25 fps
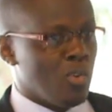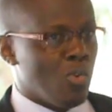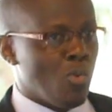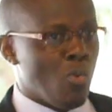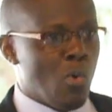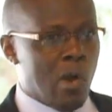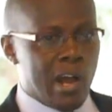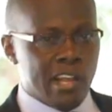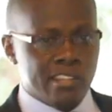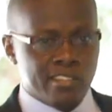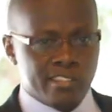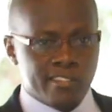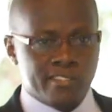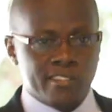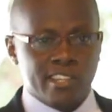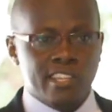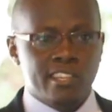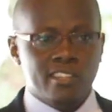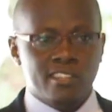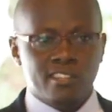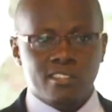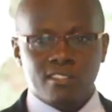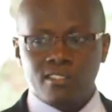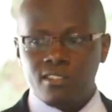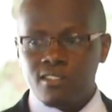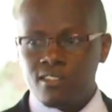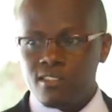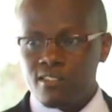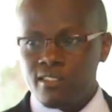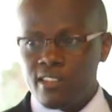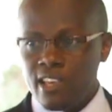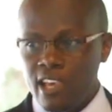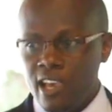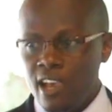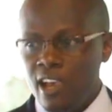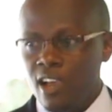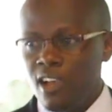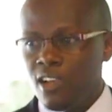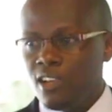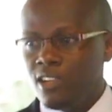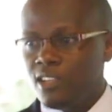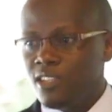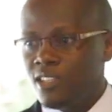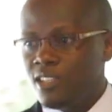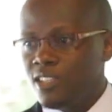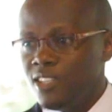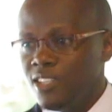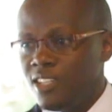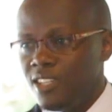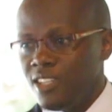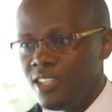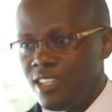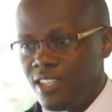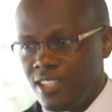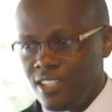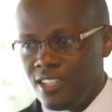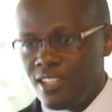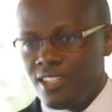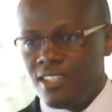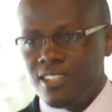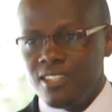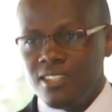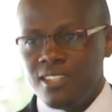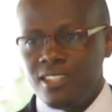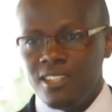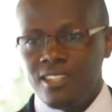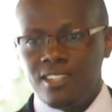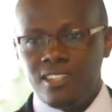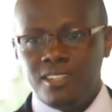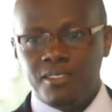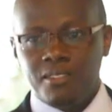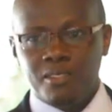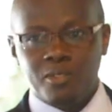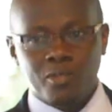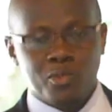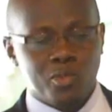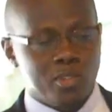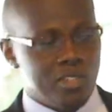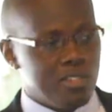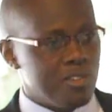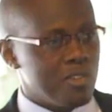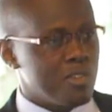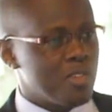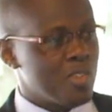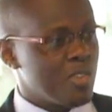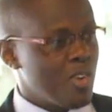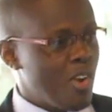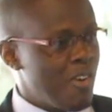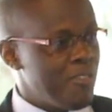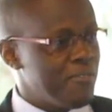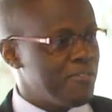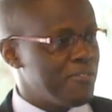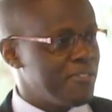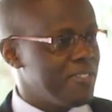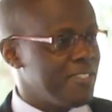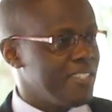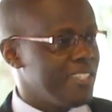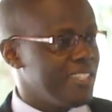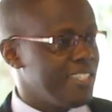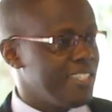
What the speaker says: who has things there between yourself.